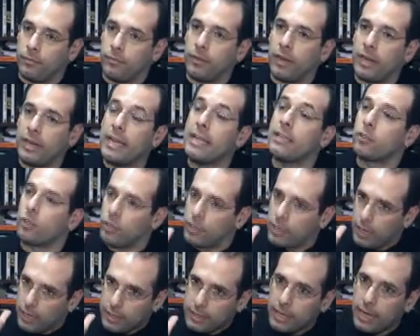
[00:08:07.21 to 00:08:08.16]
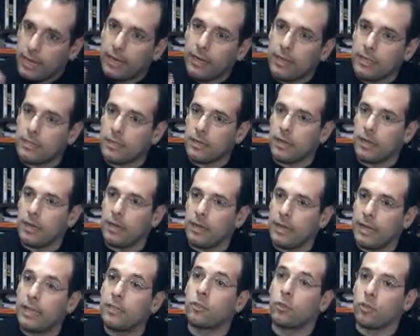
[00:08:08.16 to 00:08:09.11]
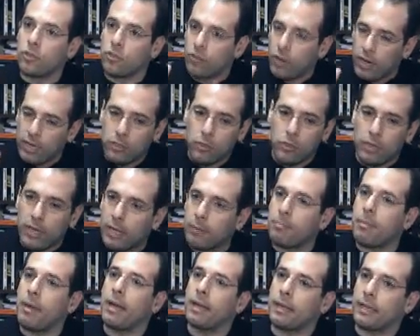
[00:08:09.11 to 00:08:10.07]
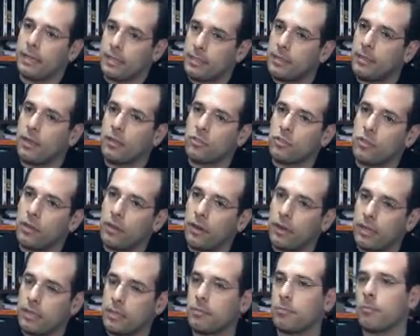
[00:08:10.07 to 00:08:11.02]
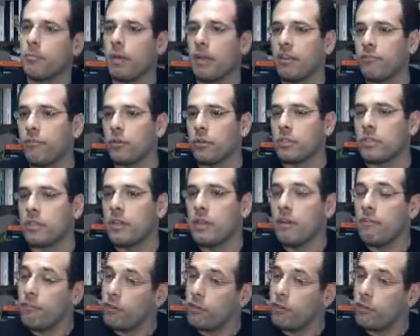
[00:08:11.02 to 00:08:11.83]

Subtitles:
Right? It could attack Israel. It could try to get back its national rights by force.